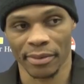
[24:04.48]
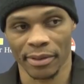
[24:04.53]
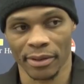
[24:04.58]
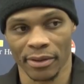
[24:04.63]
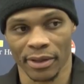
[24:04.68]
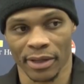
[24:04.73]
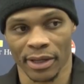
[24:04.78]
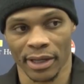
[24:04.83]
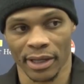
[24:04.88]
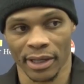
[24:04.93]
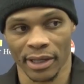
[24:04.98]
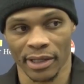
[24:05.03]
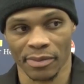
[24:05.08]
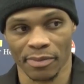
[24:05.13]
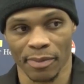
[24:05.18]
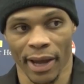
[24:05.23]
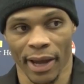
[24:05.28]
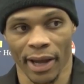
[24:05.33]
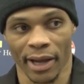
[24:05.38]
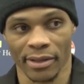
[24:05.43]
you know, to kind of get
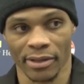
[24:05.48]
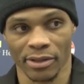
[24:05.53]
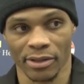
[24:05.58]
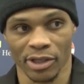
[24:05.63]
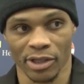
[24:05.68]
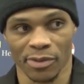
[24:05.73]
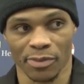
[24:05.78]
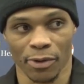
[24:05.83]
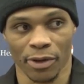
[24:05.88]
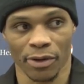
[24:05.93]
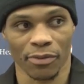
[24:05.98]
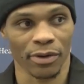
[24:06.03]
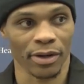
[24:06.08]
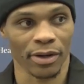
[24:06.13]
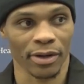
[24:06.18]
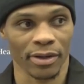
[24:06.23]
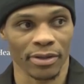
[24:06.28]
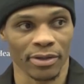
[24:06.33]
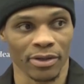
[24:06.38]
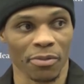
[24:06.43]
us back to this point
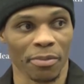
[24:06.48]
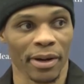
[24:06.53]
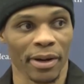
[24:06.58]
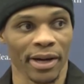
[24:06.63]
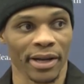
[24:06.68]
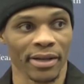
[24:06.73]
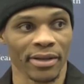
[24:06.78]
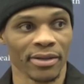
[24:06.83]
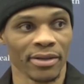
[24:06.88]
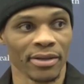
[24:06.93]
where nobody,